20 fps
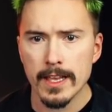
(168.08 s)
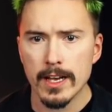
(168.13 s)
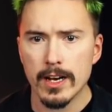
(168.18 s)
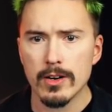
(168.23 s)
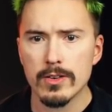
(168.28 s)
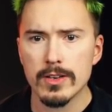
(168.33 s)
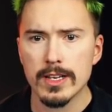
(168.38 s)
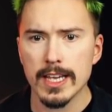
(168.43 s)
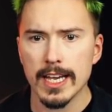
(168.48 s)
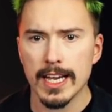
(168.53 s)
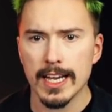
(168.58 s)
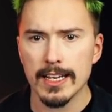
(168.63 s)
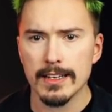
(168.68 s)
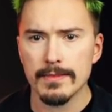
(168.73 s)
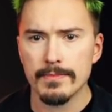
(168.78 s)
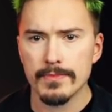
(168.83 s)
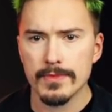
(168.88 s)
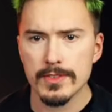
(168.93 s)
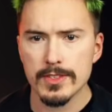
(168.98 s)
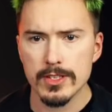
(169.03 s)

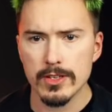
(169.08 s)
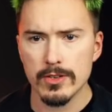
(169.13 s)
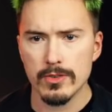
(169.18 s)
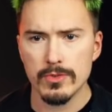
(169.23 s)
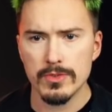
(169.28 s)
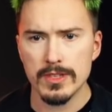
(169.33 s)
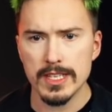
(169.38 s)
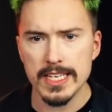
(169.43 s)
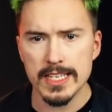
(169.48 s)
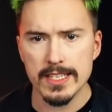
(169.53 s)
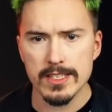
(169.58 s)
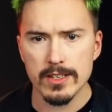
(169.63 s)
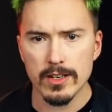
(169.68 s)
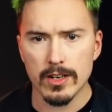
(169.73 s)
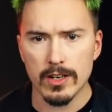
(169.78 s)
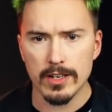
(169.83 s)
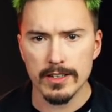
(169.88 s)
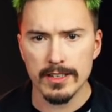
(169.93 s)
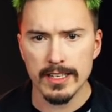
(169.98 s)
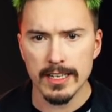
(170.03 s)
Okay, so these
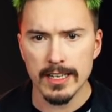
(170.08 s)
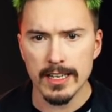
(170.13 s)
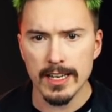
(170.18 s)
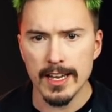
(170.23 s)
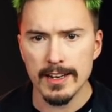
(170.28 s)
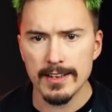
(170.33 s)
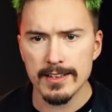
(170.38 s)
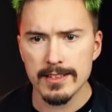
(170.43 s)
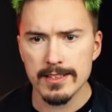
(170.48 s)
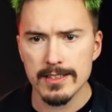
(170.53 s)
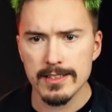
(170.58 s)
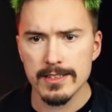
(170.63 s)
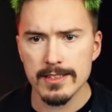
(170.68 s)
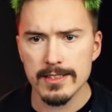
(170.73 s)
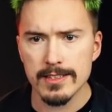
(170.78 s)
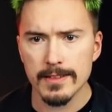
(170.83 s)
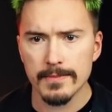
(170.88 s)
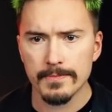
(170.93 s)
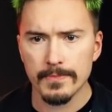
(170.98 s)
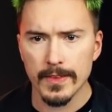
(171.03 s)
are the
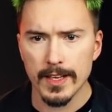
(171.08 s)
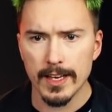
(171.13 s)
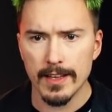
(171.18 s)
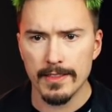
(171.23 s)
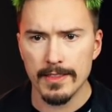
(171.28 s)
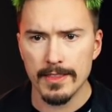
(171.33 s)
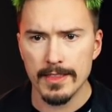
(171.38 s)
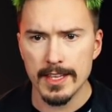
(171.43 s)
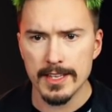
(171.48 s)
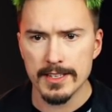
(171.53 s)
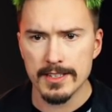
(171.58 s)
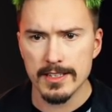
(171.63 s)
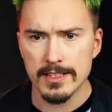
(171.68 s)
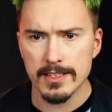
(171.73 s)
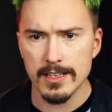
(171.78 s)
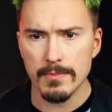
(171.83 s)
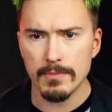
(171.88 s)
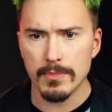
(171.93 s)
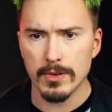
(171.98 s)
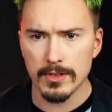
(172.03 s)
hints and this is
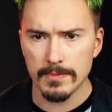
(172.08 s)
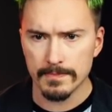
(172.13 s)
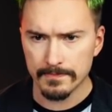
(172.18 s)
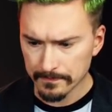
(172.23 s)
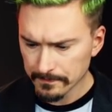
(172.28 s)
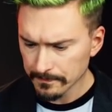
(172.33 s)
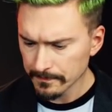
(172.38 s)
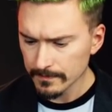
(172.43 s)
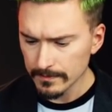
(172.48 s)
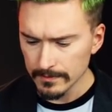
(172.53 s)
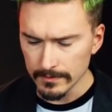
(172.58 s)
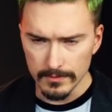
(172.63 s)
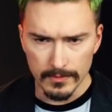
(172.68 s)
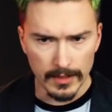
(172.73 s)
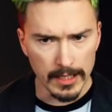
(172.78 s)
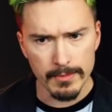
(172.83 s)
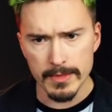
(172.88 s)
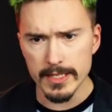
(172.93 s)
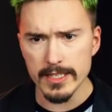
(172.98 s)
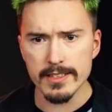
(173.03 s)
the input.
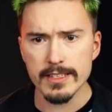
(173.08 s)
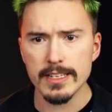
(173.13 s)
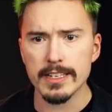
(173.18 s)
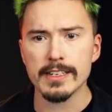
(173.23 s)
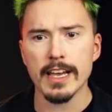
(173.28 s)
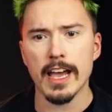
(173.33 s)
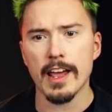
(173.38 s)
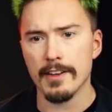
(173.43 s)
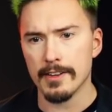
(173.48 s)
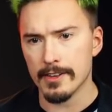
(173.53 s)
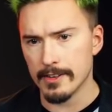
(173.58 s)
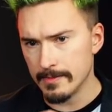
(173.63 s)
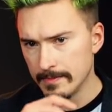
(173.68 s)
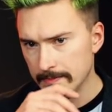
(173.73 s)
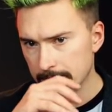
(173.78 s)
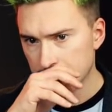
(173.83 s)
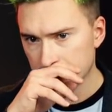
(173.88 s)
Let me just hit enter.